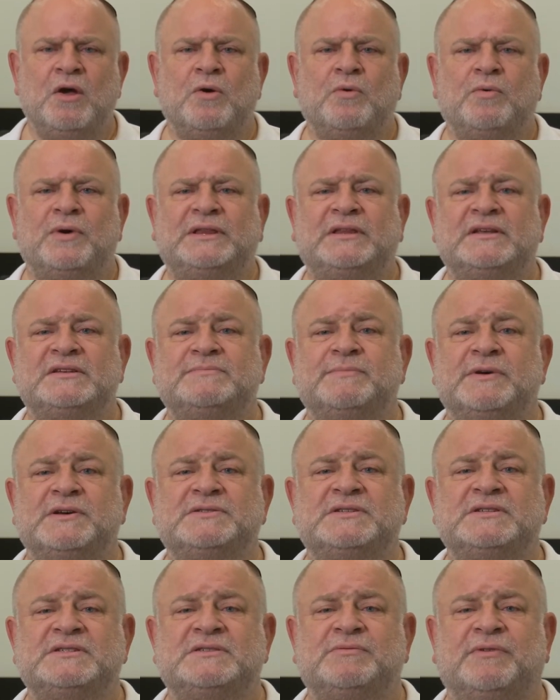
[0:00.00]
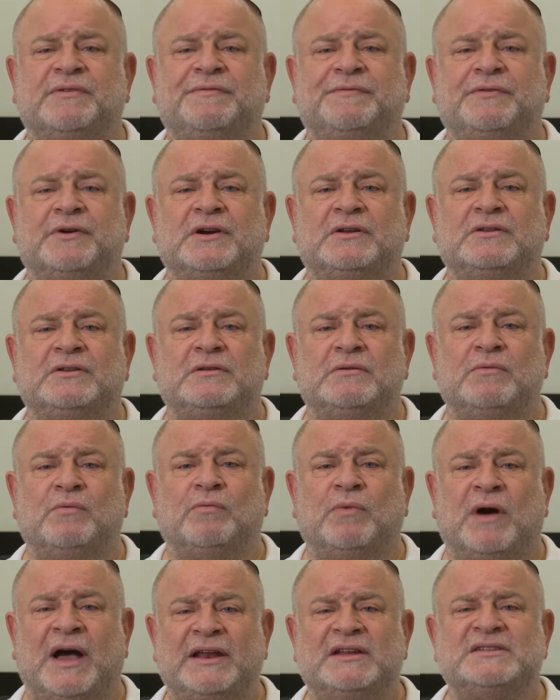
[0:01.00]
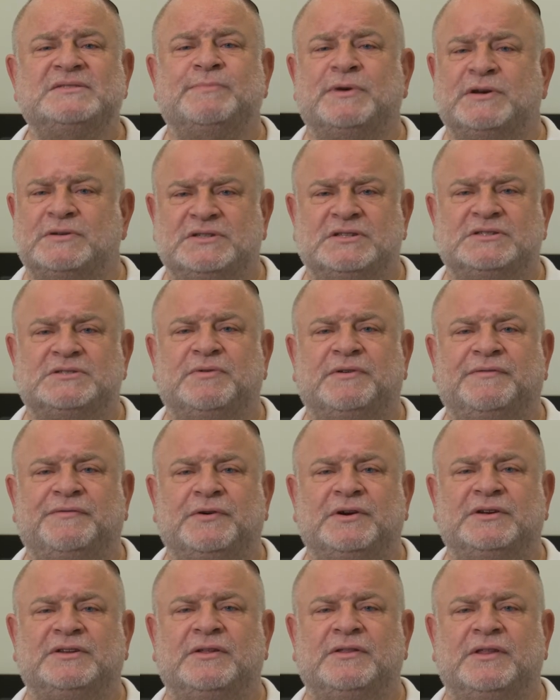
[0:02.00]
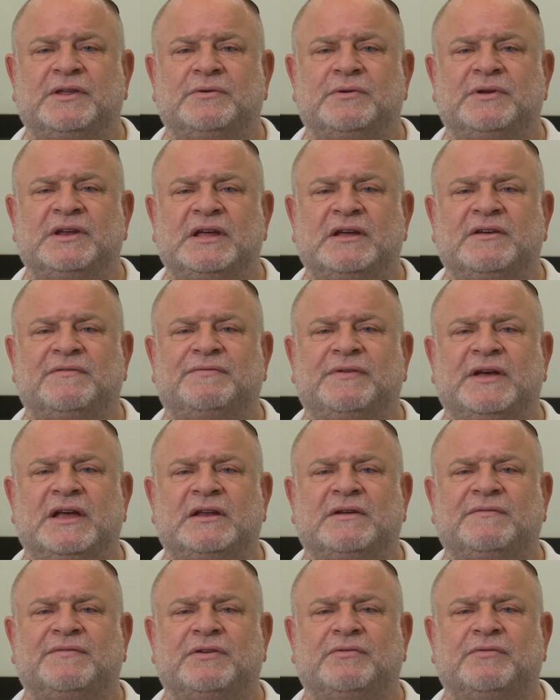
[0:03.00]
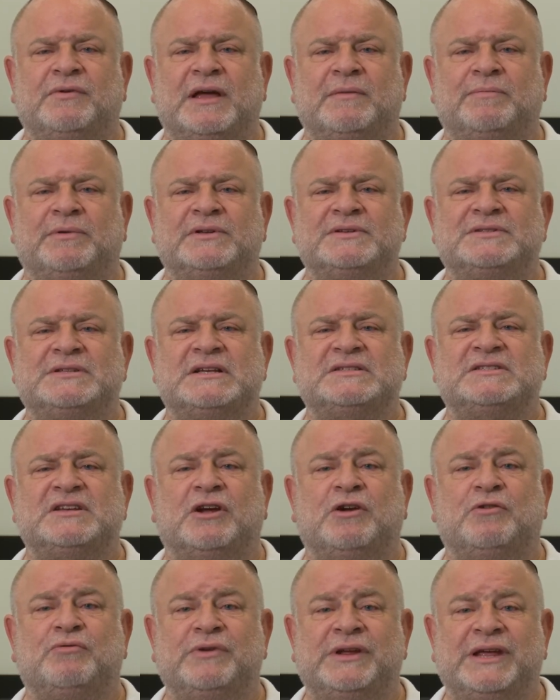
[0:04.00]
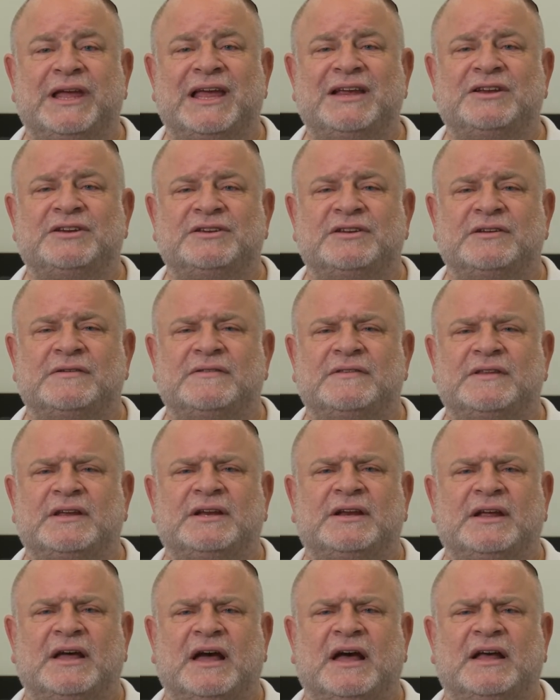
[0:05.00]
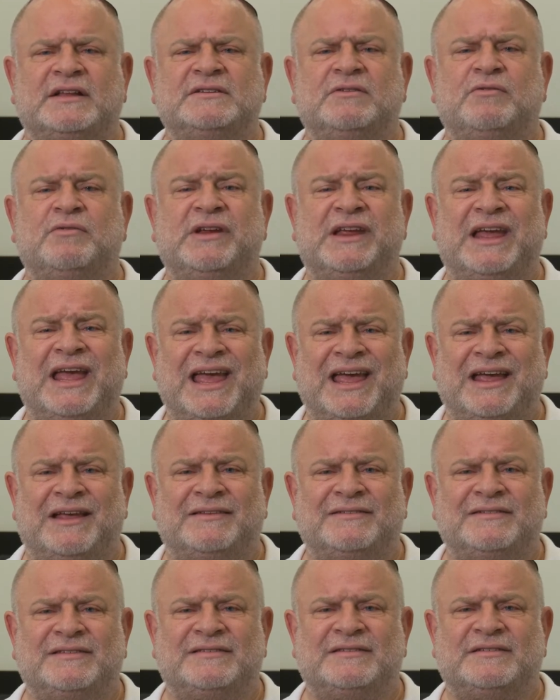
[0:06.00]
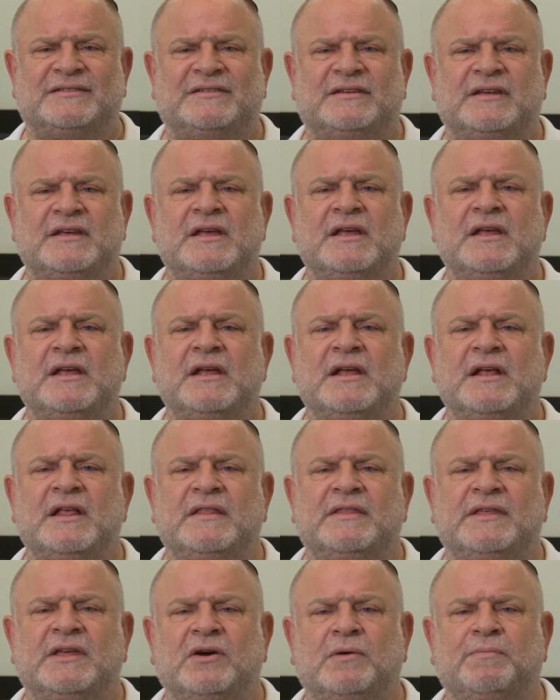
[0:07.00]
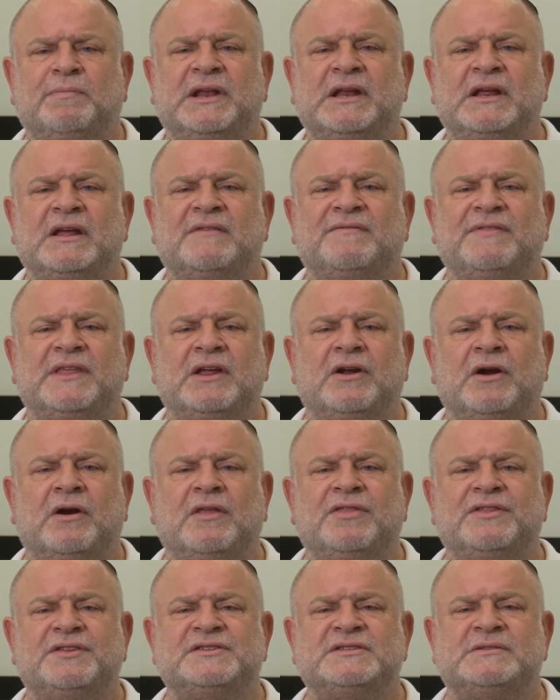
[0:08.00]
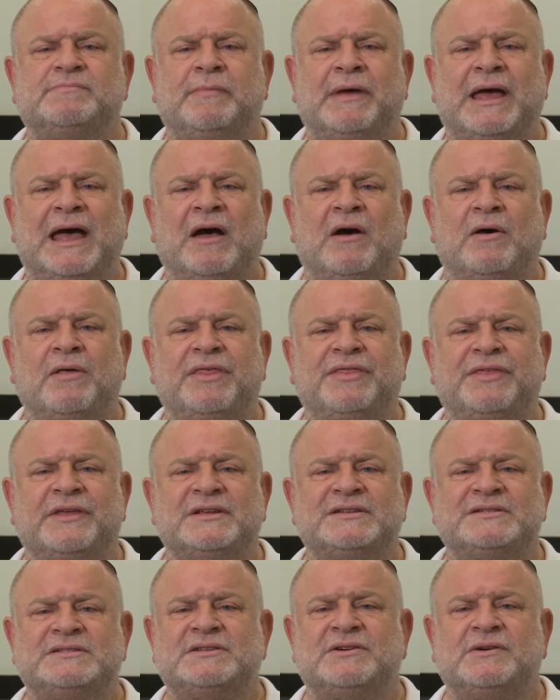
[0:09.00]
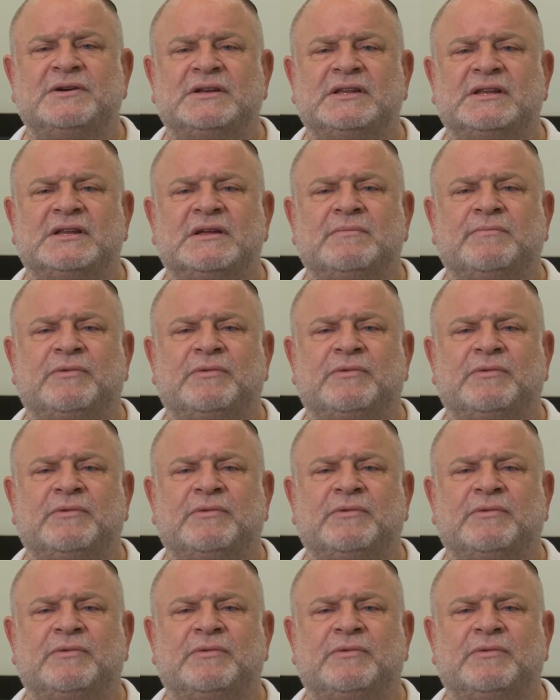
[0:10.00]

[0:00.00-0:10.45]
Why does Moses refer to the unique fate of the rebels as a creation that God creates? The opening of the earth's mouth is certainly